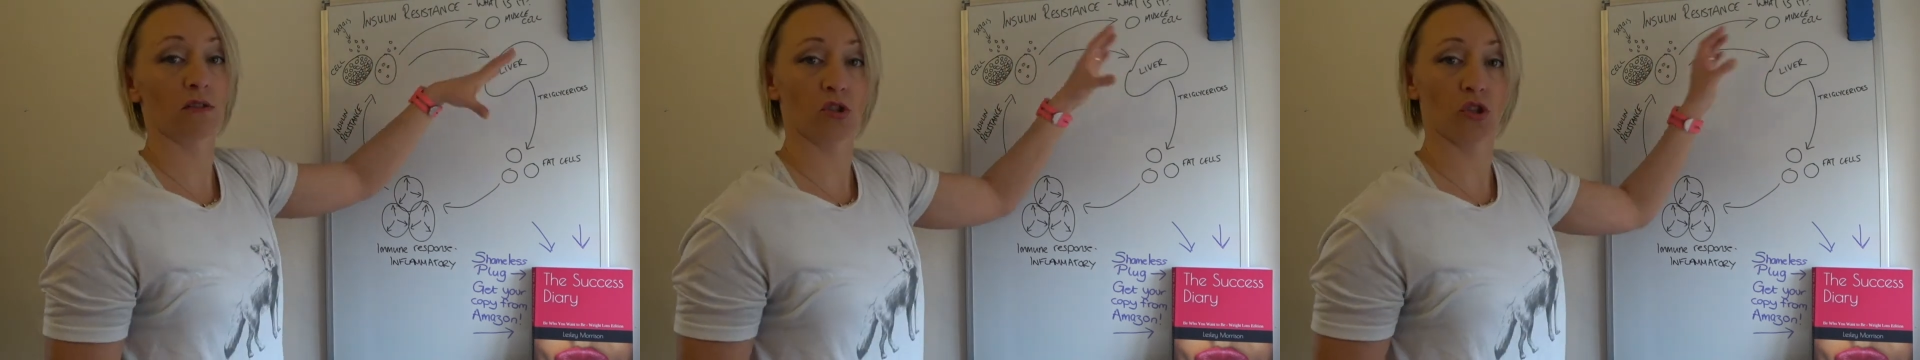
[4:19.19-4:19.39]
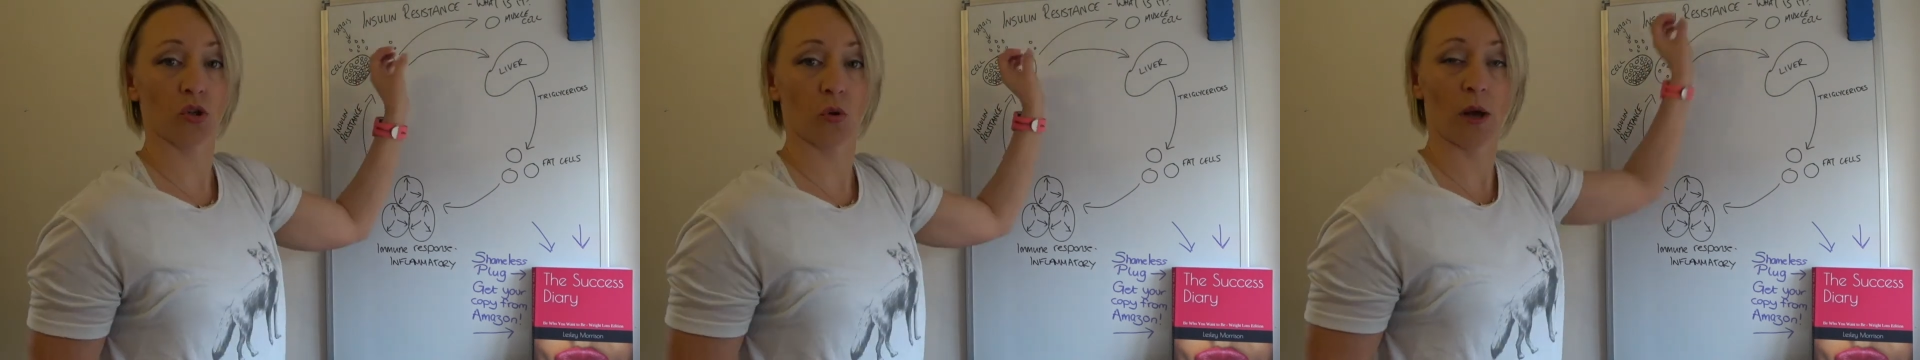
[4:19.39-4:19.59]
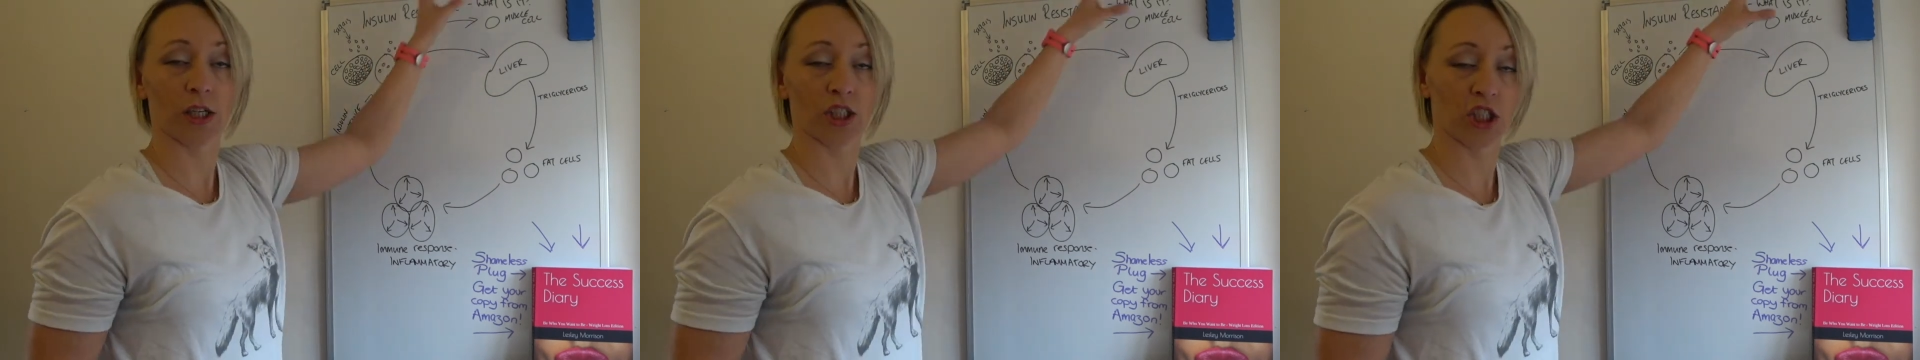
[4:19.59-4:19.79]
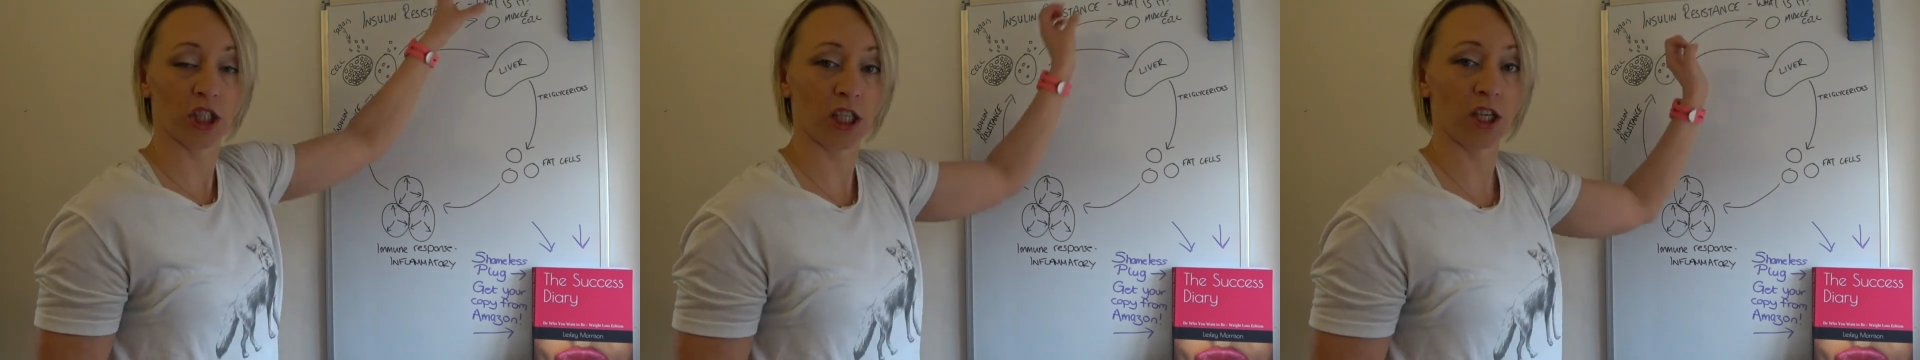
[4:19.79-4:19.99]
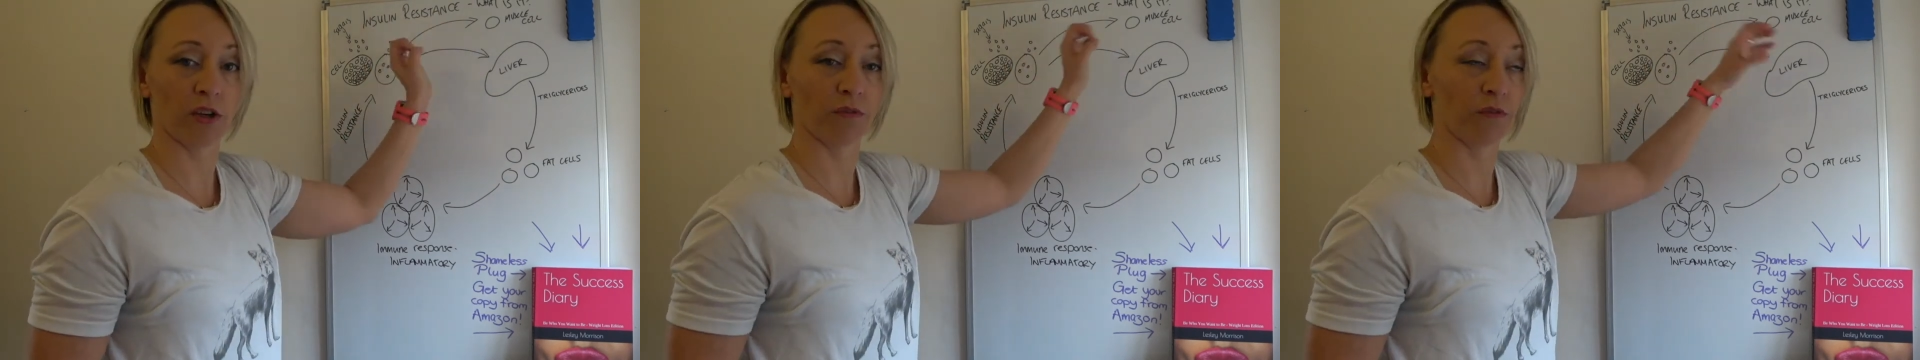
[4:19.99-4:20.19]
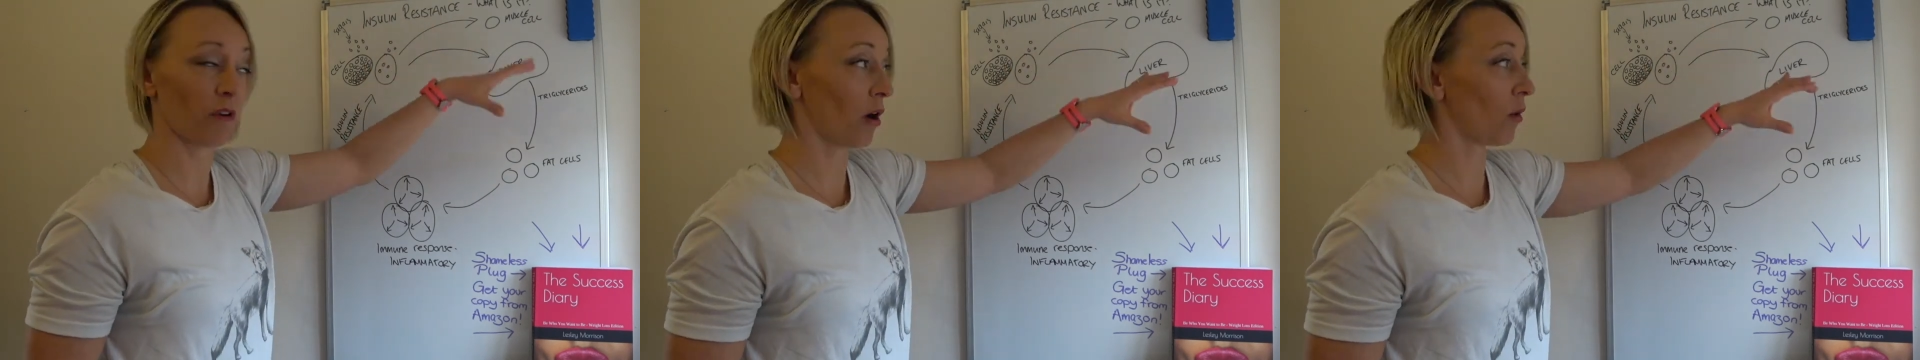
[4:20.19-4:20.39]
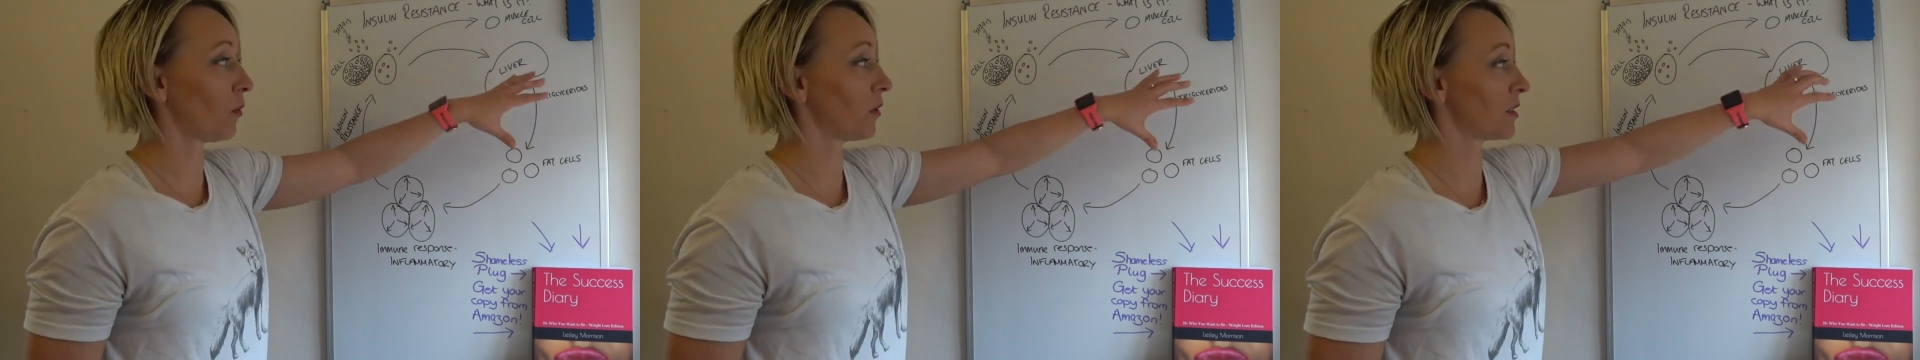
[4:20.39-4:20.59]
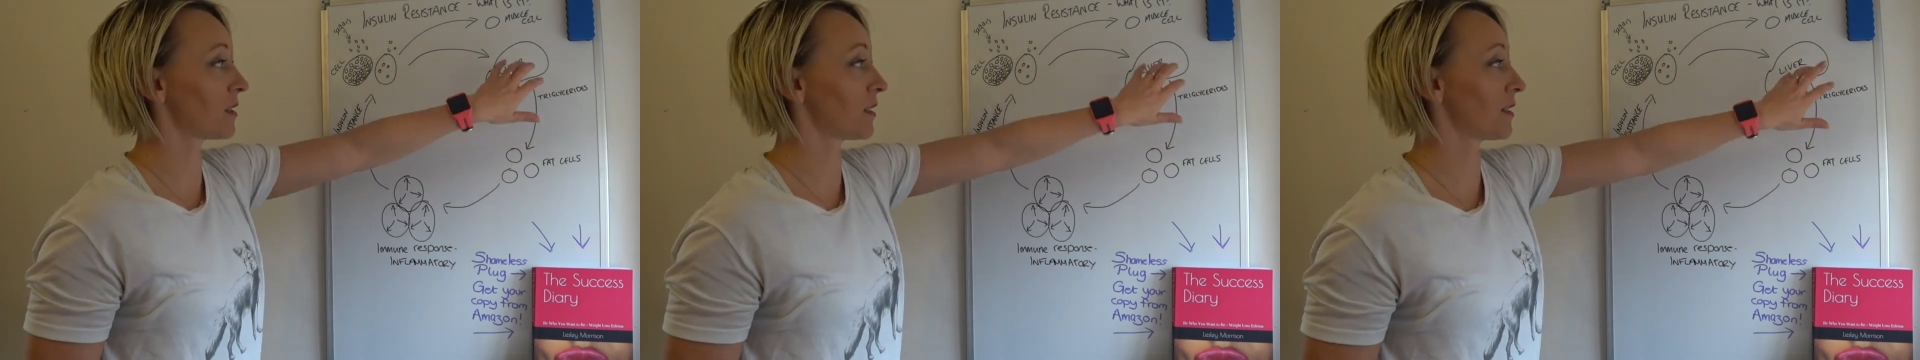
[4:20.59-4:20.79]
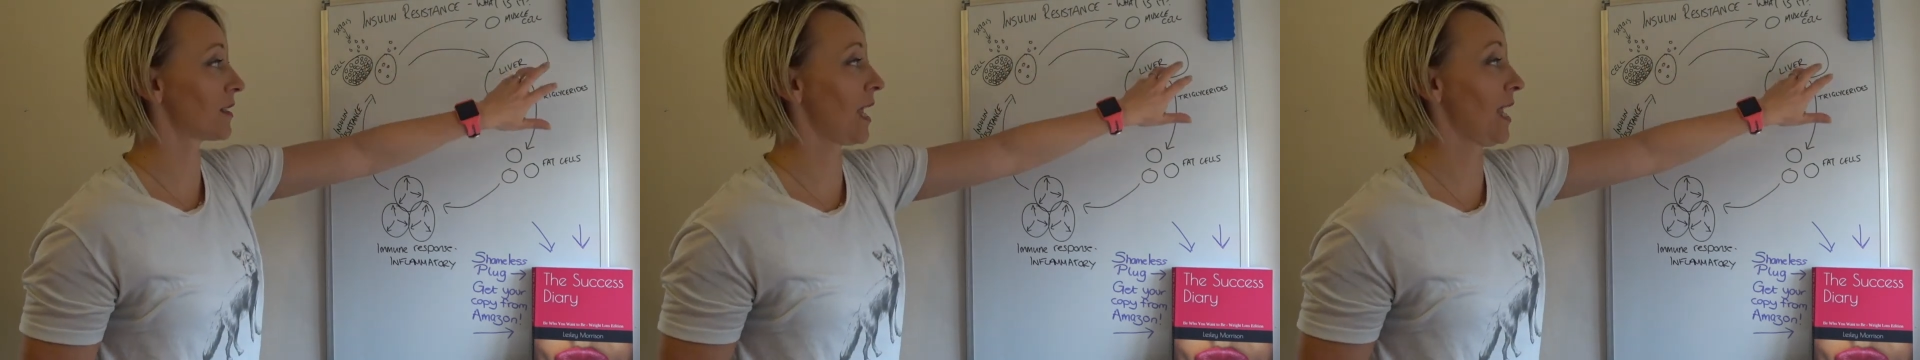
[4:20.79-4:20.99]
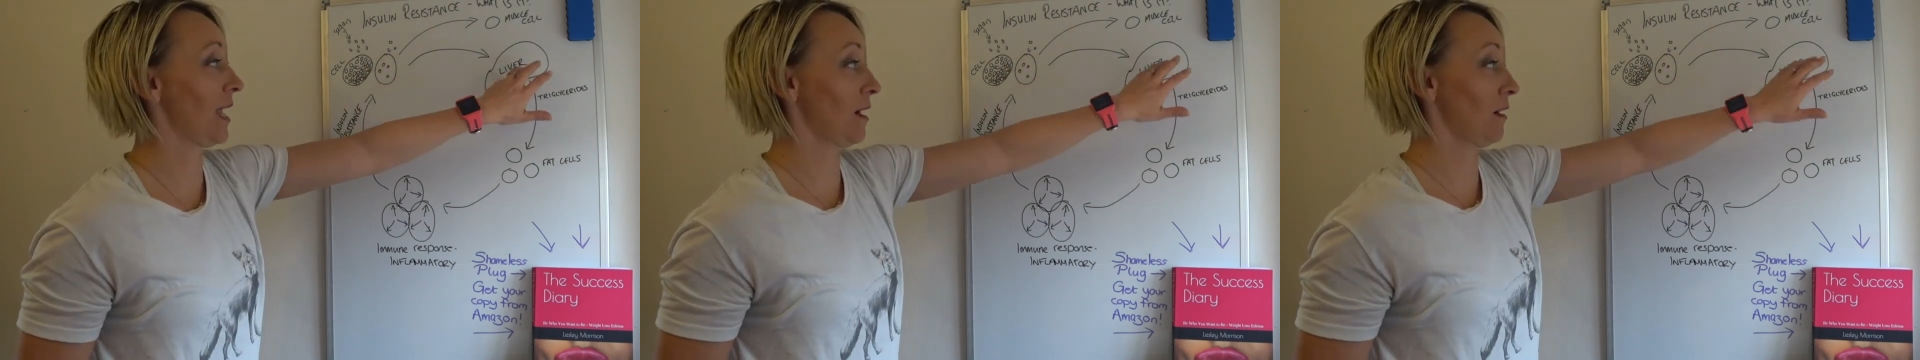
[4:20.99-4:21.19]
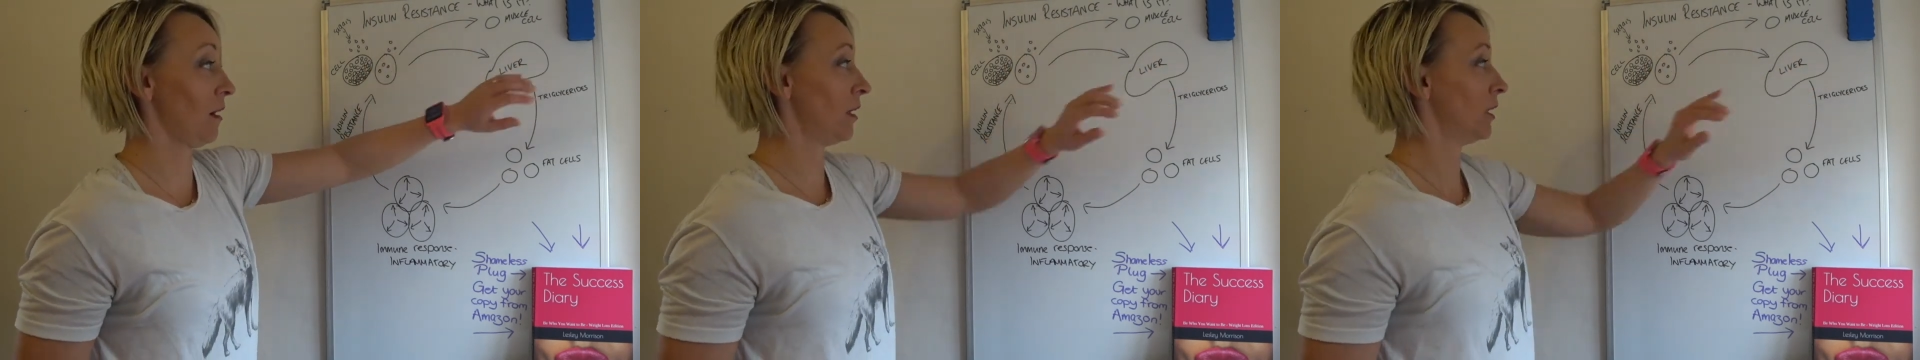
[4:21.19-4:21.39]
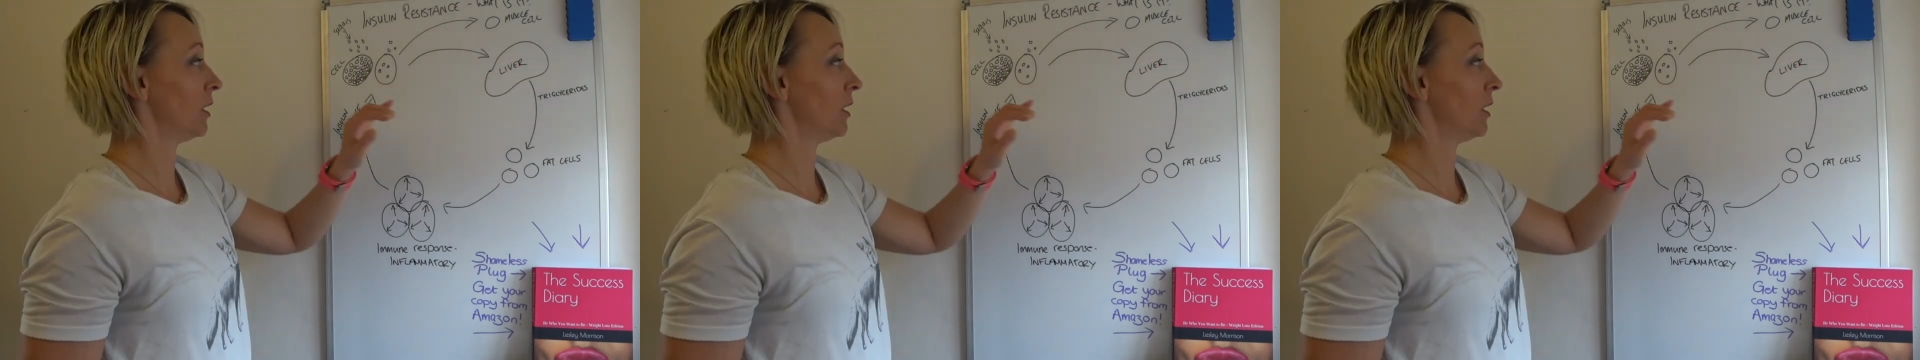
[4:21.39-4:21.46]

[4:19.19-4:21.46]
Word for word: to actually convert once it's here.